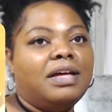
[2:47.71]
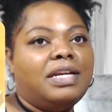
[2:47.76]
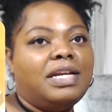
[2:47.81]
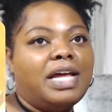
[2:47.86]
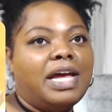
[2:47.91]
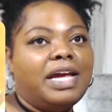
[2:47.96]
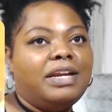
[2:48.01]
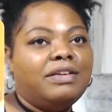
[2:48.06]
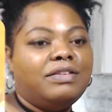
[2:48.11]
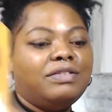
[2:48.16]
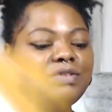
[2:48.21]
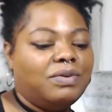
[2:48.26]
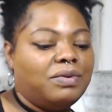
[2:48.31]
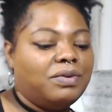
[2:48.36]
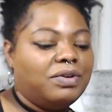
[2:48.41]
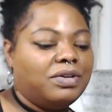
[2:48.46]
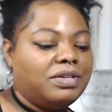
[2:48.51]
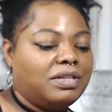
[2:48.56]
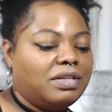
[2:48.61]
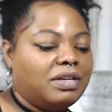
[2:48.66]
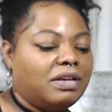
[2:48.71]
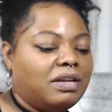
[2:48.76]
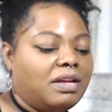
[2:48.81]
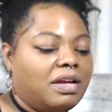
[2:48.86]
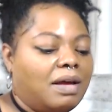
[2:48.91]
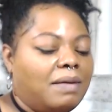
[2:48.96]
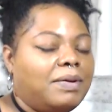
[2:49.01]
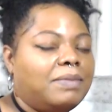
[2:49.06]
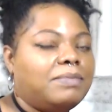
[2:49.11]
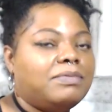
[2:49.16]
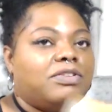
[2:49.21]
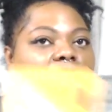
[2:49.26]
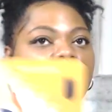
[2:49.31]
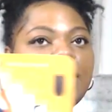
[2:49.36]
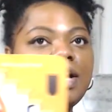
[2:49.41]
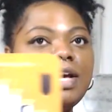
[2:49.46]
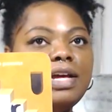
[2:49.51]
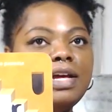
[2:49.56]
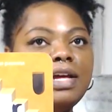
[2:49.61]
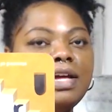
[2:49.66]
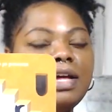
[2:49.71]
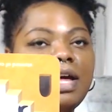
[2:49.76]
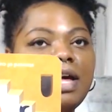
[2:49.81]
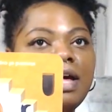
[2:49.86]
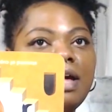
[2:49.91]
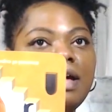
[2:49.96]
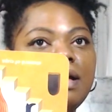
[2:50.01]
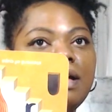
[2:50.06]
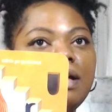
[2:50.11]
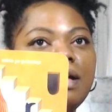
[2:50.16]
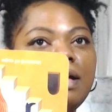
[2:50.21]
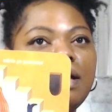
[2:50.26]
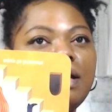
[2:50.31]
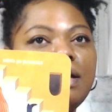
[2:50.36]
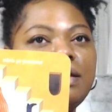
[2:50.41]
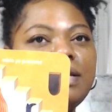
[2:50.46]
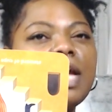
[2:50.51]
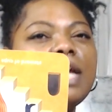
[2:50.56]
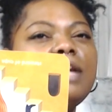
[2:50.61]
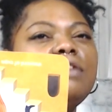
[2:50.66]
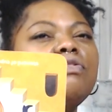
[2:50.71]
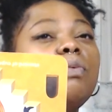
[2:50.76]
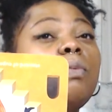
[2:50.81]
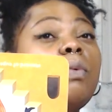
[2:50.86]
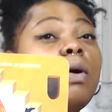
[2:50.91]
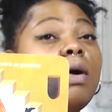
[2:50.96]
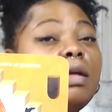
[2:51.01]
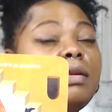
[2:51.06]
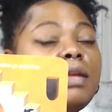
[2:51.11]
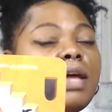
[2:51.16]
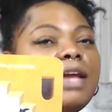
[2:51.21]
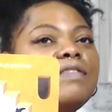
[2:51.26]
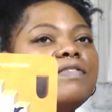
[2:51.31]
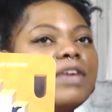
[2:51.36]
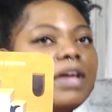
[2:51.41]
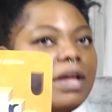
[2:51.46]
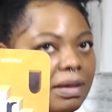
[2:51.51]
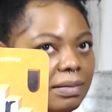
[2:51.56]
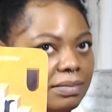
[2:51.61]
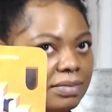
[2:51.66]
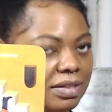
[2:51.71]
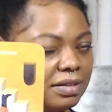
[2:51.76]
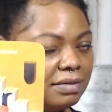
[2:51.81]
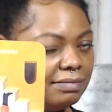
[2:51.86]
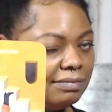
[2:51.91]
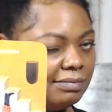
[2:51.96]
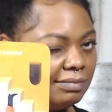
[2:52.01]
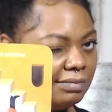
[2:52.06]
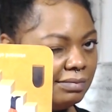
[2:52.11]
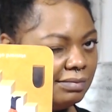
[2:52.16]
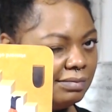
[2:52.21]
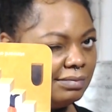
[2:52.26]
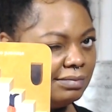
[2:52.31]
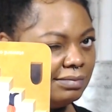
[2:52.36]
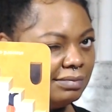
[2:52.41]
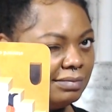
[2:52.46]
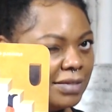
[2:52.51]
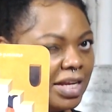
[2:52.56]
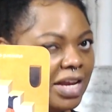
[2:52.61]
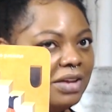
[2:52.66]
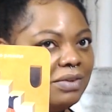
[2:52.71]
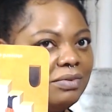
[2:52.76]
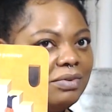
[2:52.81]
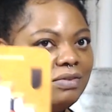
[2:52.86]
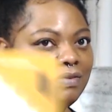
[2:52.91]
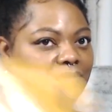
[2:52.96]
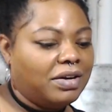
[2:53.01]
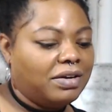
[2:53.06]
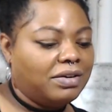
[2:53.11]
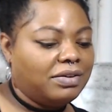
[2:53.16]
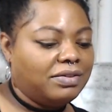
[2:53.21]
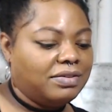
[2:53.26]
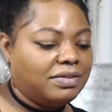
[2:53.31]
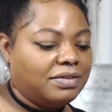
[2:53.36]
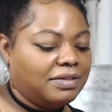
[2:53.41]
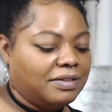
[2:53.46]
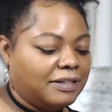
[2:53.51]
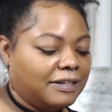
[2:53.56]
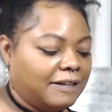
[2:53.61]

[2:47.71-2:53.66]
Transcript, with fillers: Knight of Swords. I mean, I'm sorry. Uh, Knight of Knight of Cups in reverse.